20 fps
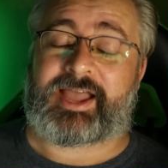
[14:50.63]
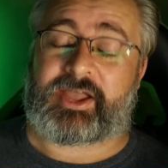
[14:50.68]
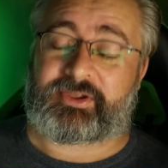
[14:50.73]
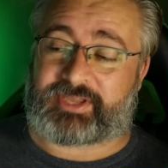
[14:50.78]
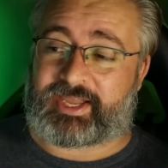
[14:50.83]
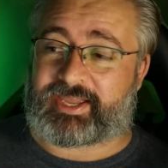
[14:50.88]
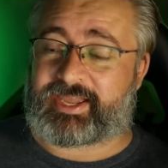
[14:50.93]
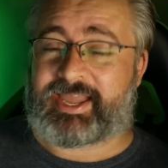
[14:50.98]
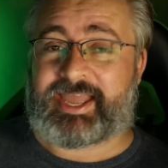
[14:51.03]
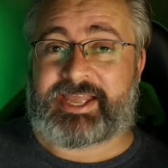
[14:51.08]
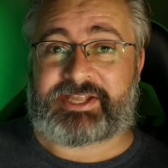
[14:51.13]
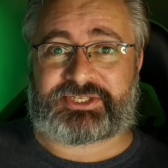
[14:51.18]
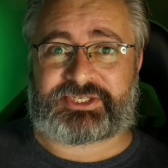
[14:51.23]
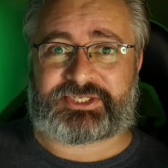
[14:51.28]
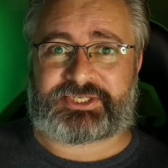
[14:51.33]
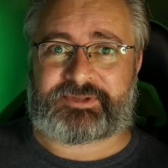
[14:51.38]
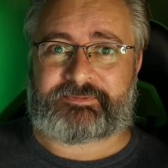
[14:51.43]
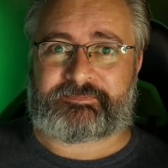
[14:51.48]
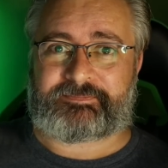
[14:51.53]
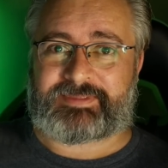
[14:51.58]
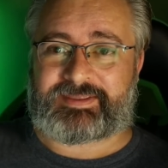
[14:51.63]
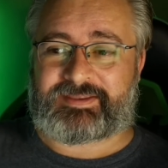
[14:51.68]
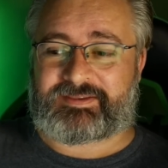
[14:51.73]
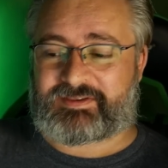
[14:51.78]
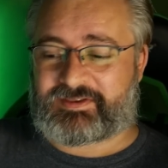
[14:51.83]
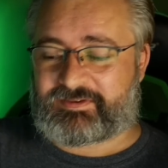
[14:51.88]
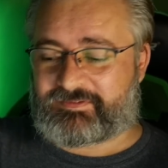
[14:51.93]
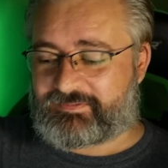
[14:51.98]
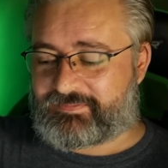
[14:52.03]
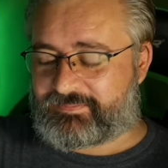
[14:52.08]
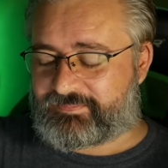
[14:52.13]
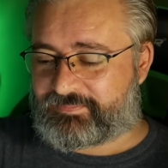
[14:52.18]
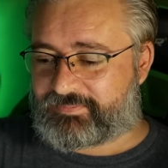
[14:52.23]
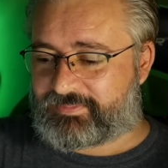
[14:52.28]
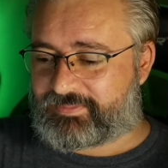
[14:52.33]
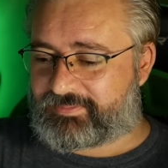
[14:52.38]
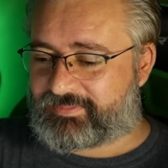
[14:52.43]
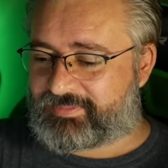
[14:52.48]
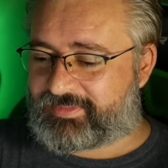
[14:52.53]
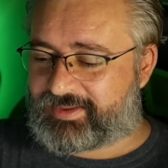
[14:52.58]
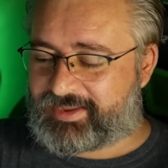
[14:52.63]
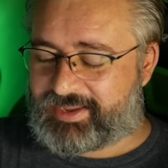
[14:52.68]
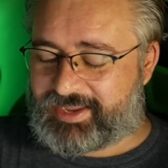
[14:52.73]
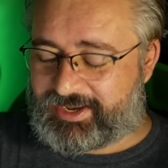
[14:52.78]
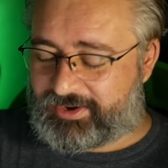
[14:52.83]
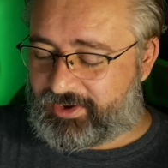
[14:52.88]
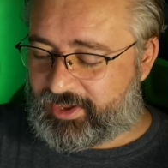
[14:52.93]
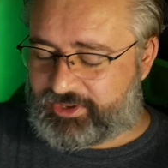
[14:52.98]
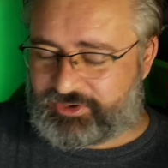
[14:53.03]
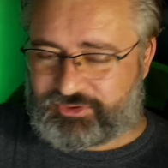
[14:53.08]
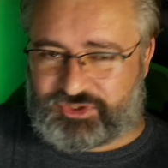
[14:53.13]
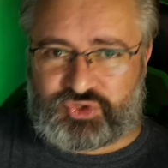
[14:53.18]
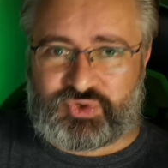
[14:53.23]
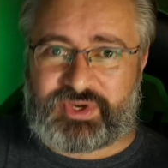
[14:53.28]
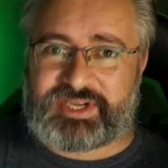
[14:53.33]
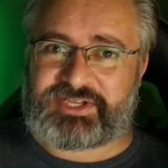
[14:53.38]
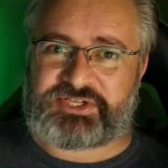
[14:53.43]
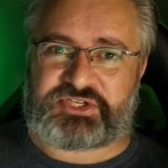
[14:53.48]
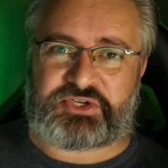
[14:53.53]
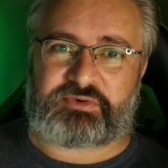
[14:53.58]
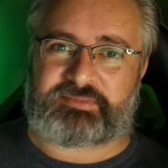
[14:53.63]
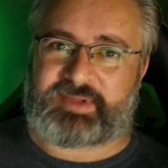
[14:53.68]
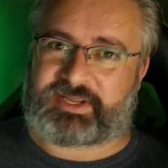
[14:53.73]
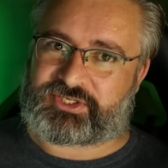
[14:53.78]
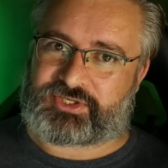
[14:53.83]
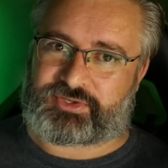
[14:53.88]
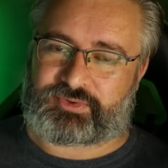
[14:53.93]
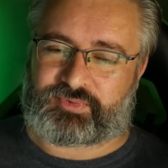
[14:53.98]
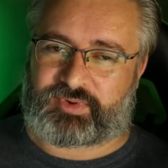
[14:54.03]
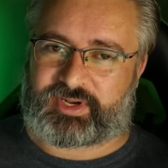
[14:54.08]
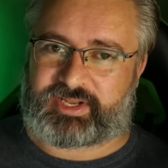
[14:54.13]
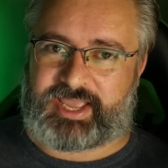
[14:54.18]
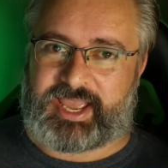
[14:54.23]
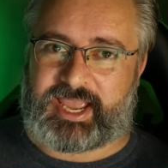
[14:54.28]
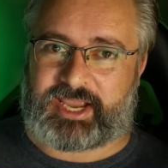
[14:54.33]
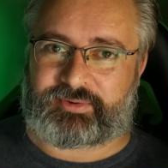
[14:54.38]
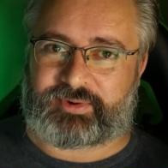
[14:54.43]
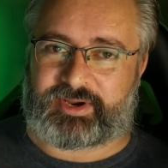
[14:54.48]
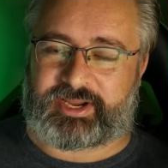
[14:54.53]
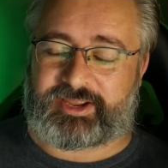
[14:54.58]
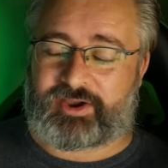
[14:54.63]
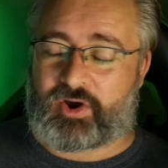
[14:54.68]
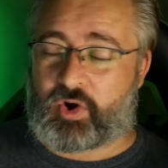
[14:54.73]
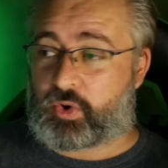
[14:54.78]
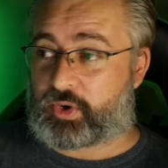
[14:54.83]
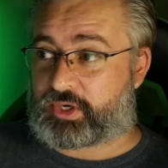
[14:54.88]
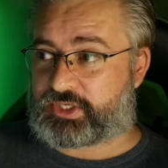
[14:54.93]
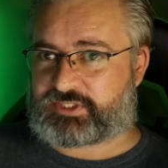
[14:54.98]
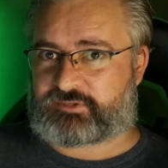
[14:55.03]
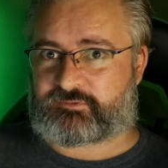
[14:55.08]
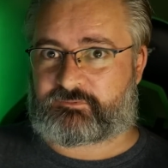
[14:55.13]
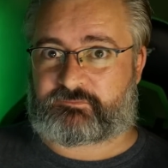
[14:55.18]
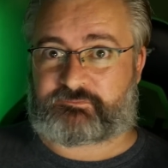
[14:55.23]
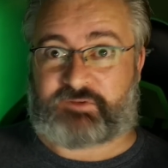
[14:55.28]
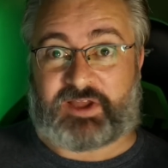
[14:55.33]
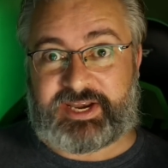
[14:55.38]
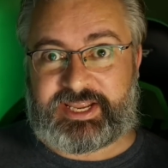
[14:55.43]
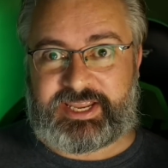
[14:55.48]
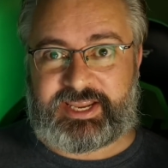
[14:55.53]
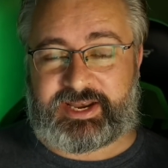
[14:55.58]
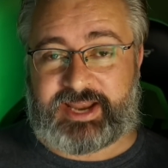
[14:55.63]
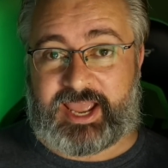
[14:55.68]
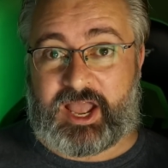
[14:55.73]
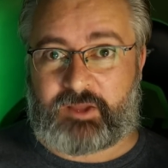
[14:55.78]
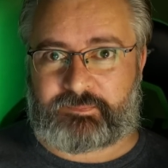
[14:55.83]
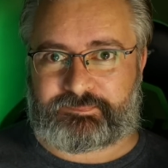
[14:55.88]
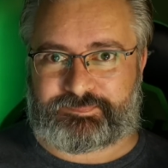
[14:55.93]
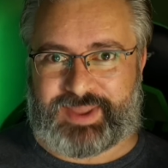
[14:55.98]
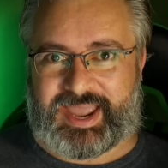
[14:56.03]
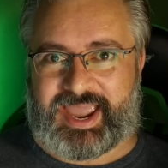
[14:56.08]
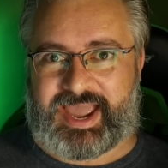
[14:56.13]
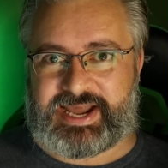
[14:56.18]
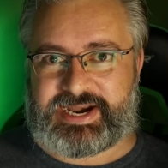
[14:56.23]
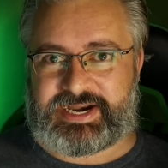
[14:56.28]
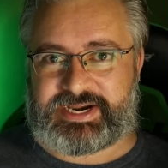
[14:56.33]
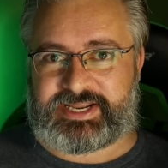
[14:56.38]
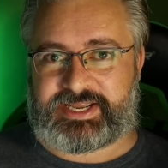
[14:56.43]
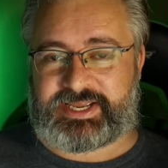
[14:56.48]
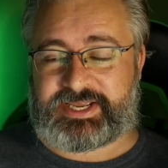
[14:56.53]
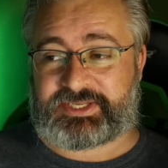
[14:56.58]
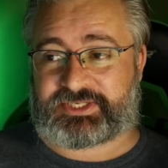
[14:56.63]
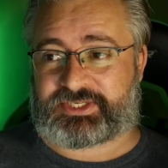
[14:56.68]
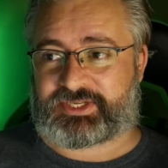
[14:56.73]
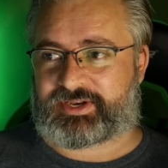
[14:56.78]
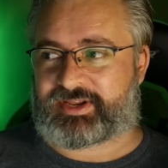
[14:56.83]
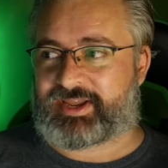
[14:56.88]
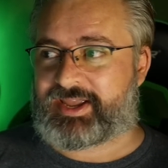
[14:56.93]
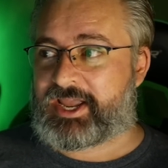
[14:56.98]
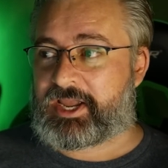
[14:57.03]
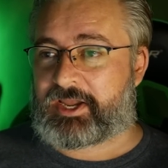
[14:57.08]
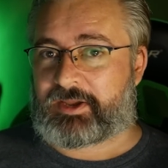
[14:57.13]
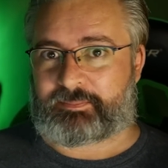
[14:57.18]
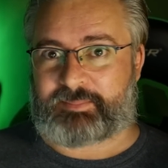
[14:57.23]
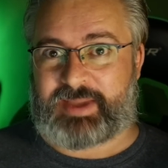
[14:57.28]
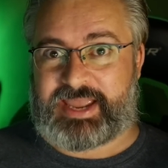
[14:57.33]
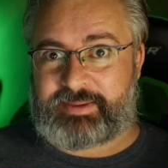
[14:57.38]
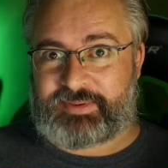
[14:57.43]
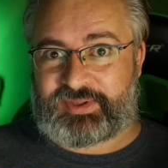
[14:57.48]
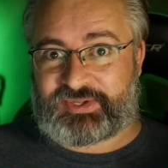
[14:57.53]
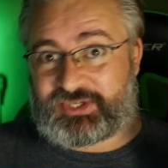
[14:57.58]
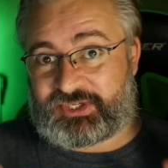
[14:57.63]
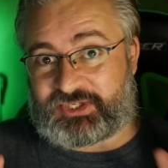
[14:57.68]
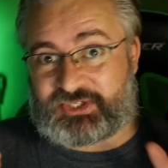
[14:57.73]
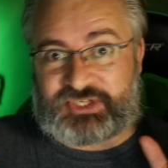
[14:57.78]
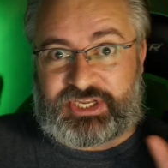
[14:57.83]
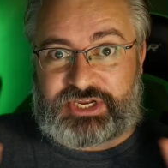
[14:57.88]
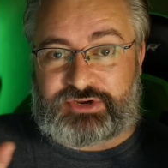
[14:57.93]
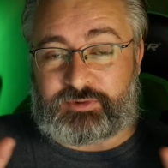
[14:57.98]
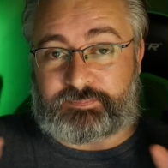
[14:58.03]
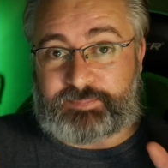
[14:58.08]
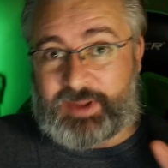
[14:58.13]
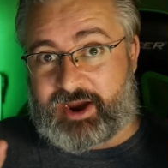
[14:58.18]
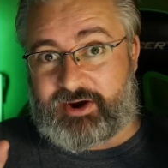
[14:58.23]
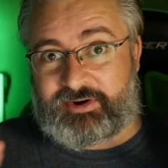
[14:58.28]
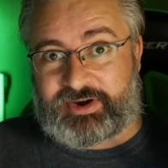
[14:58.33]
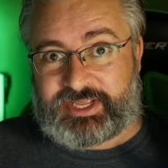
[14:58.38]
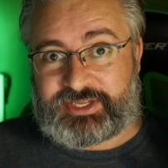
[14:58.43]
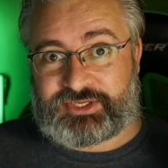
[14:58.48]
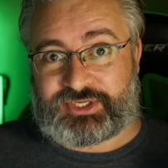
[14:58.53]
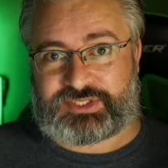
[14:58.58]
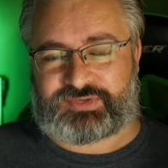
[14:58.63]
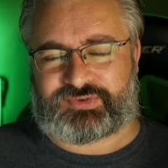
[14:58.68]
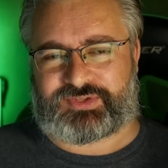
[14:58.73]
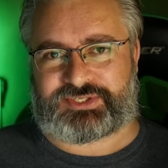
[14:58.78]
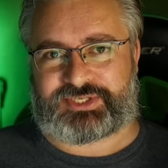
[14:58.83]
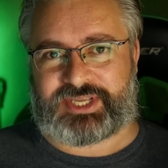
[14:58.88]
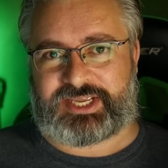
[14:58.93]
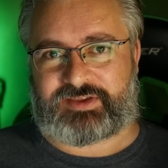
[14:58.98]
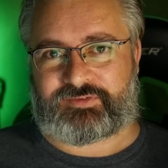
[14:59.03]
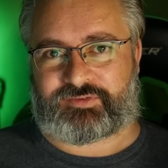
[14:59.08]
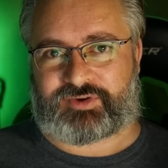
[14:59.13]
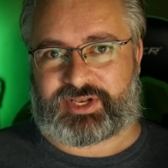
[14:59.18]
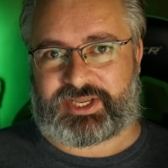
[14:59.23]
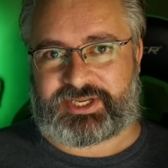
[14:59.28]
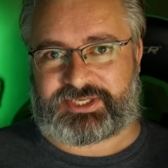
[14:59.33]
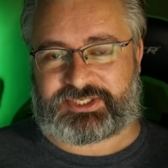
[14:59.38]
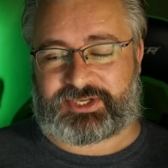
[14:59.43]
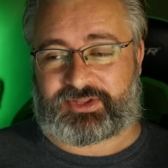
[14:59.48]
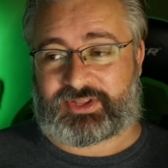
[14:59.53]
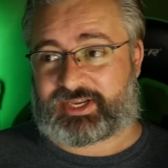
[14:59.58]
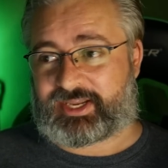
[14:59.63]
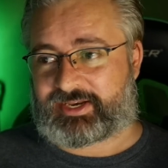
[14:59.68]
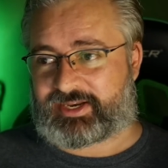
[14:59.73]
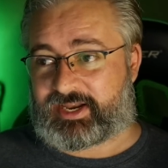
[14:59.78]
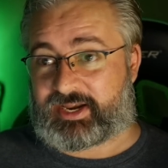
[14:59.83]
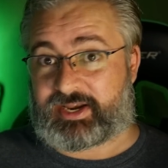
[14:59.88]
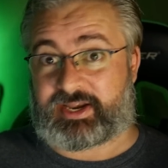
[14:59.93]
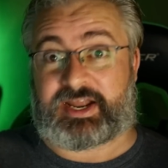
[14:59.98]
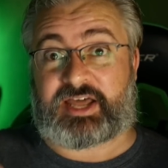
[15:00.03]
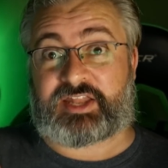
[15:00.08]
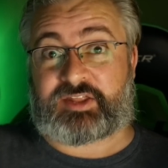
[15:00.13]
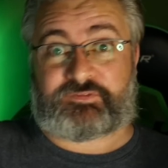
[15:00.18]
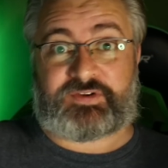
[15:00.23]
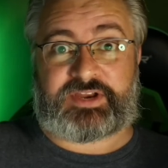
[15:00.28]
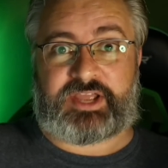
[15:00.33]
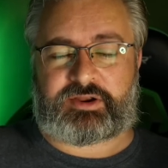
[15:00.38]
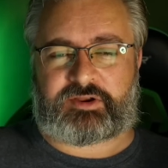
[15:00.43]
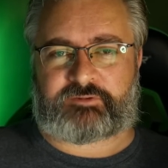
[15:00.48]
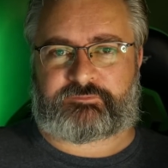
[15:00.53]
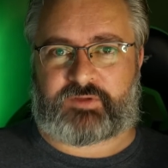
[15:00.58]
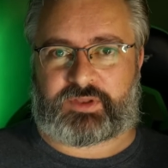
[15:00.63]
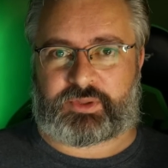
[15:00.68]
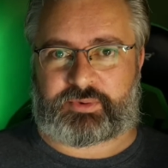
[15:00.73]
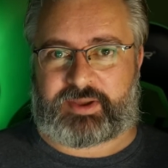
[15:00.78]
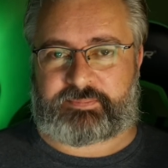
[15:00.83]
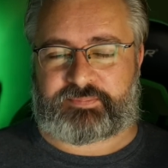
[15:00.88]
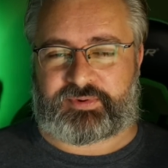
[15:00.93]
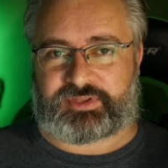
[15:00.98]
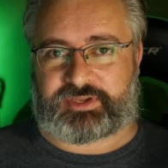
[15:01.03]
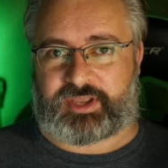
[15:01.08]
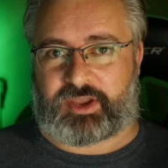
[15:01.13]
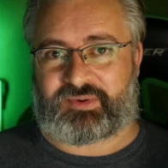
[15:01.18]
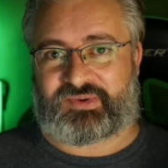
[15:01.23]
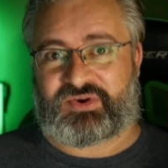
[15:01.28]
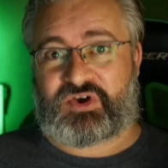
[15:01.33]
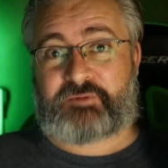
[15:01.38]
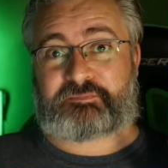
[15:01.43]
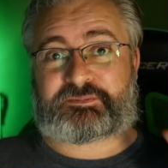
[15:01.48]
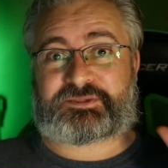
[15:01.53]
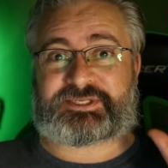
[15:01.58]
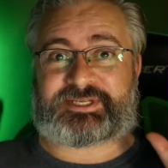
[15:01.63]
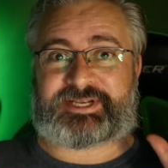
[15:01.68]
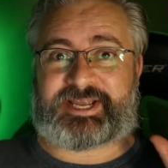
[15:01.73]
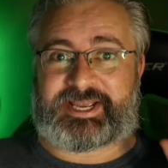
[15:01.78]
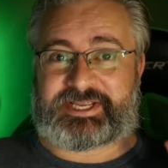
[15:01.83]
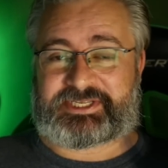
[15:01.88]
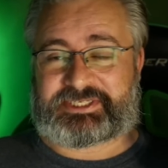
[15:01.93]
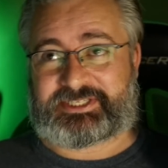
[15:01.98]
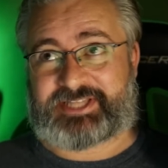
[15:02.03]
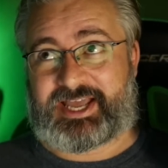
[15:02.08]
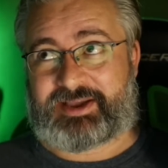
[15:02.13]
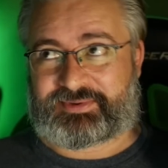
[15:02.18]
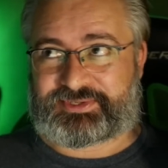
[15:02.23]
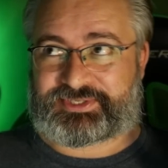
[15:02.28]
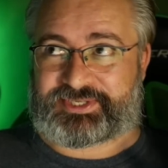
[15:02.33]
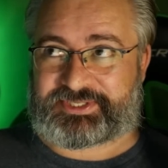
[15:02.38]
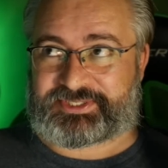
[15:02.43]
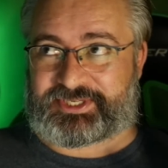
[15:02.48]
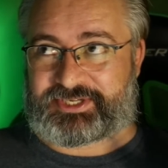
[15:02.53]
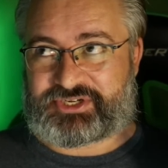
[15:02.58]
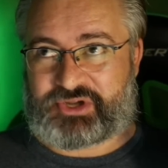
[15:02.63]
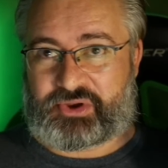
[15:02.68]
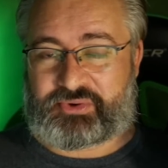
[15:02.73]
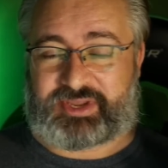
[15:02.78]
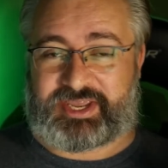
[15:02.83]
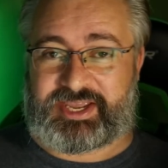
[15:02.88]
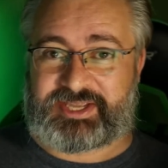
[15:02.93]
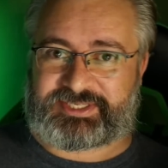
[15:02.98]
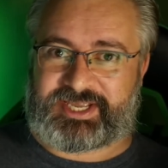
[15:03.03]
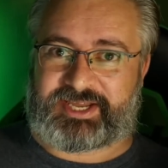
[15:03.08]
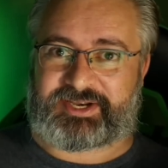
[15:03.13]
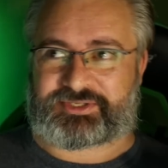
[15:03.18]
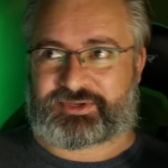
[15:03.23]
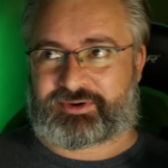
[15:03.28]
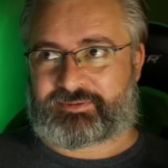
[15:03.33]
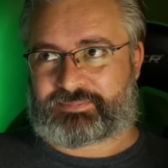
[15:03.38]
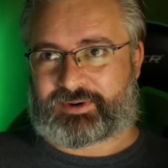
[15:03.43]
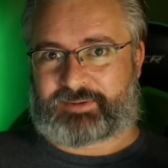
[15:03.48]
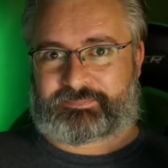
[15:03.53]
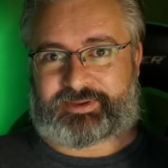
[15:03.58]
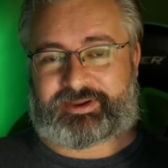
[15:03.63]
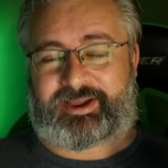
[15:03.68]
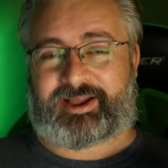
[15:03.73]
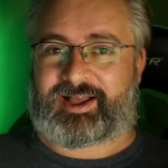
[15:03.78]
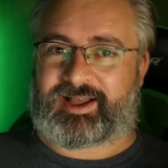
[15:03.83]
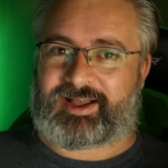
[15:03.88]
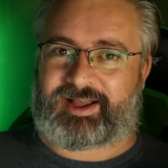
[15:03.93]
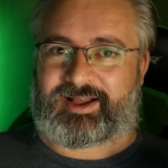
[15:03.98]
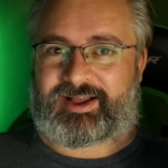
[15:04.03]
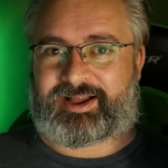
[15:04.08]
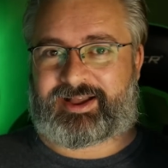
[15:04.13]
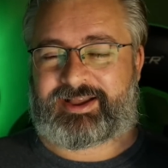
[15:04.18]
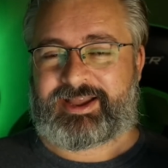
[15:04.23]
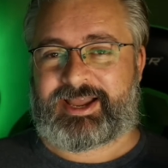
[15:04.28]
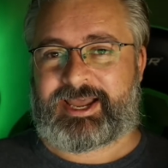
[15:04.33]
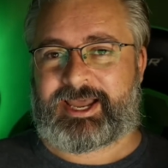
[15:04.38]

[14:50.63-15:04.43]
Okay, it's it either triggers you and makes you really angry, or it's funny and how bad it is, and maybe it's a secret parody just for the sake of clicks so they can get another video to follow it up with and go, oops, it easy, that was just a joke, here's how to do it properly, ha ha ha